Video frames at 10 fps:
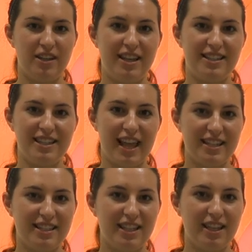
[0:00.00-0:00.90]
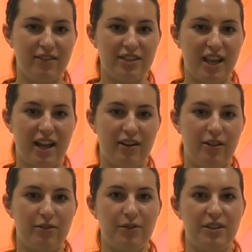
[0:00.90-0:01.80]
his legacy lives
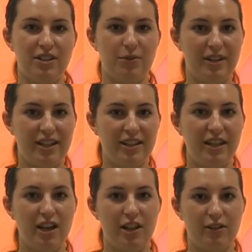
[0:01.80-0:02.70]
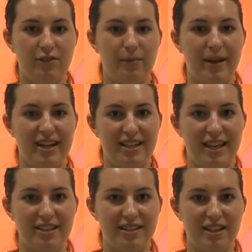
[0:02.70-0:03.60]
on through his uniquely colorful
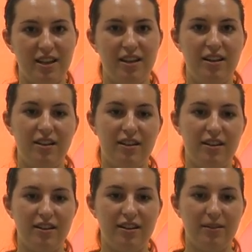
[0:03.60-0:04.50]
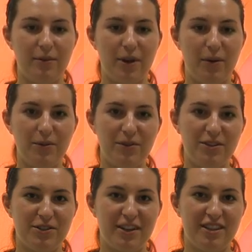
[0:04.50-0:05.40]
paintings. We hope you
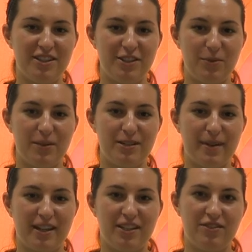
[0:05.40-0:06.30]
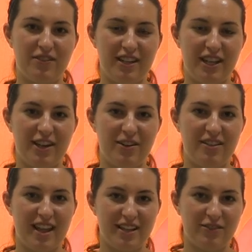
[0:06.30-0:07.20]
enjoyed this New Perspectives video.
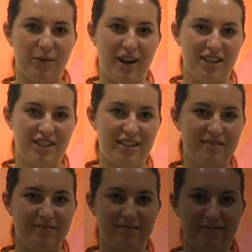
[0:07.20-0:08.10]
Thanks for watching.